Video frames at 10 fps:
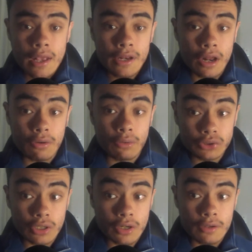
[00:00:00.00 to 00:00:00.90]
you know,
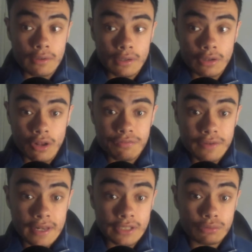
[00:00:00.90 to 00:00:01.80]
also don't
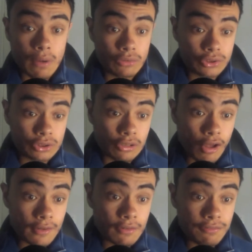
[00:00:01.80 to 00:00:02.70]
forget as well to
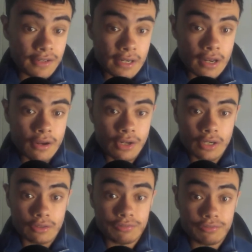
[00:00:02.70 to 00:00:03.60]
like the video,
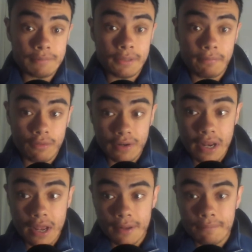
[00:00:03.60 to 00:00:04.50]
click the thumbs up on the
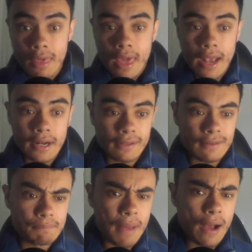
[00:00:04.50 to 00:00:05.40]
video, and click
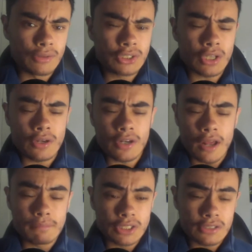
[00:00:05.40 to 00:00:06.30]
the bell so you
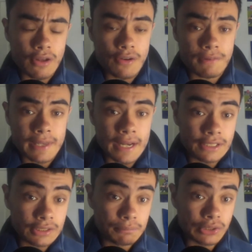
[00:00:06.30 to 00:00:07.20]
don't miss a
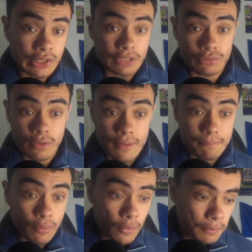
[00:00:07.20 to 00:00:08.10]
notification, because that's really
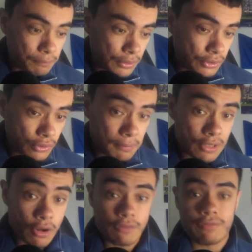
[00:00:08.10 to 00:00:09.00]
important, because you'll be
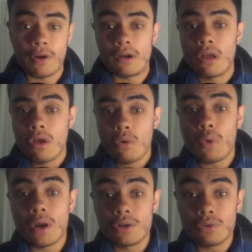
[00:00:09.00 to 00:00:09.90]
notified
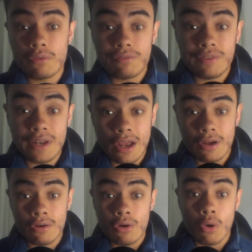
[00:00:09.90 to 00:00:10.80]
when I do a
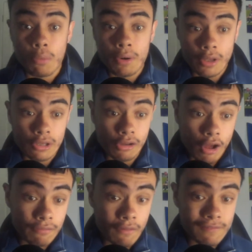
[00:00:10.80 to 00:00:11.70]
video or when I go
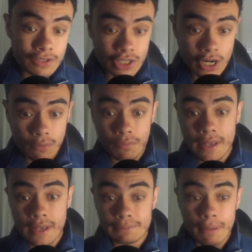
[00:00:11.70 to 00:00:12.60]
live on the channel
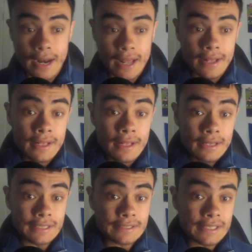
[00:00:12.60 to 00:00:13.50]
next. But
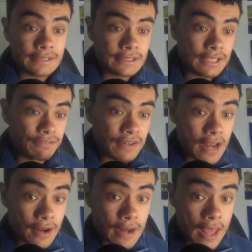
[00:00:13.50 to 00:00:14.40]
let's get into the
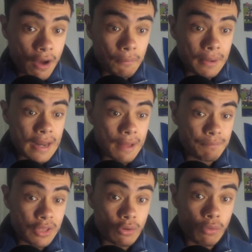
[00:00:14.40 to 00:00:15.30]
video now and
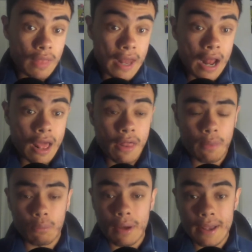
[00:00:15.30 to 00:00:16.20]
get all that out of
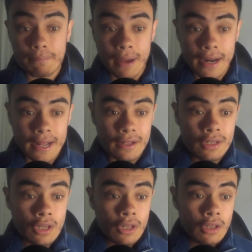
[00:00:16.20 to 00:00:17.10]
the way. But
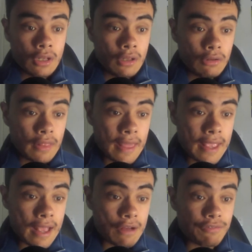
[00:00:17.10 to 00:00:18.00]

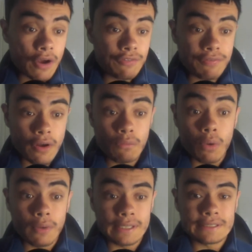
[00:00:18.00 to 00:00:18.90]
the Vodafone
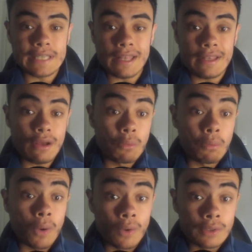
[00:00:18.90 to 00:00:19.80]
Warriors had the
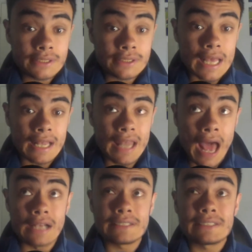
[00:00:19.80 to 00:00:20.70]
awards
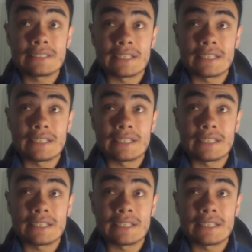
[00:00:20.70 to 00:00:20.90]
last